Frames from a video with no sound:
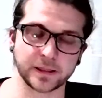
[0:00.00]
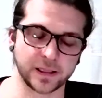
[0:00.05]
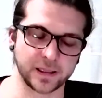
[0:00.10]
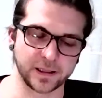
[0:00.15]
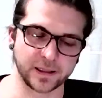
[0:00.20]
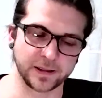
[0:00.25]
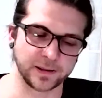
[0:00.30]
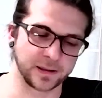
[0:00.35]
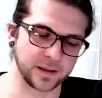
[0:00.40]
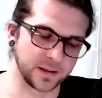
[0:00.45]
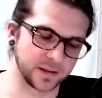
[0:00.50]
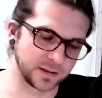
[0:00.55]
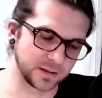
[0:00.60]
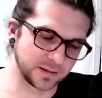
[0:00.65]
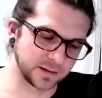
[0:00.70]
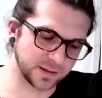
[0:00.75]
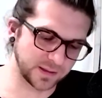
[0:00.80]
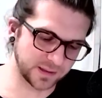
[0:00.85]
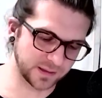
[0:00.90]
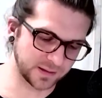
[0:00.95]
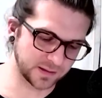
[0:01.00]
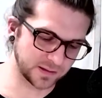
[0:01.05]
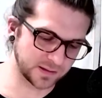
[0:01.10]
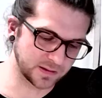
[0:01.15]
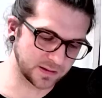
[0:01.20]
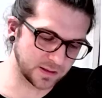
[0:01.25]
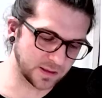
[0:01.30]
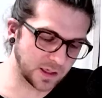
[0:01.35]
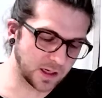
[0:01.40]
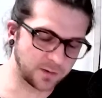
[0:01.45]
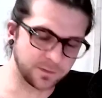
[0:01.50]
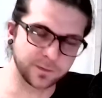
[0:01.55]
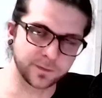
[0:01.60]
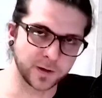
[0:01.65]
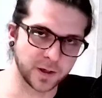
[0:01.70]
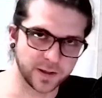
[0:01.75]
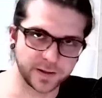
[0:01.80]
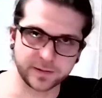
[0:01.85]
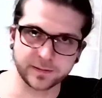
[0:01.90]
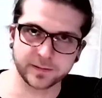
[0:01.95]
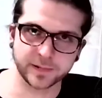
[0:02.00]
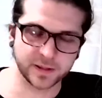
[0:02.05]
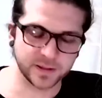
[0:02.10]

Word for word: And it's not fun.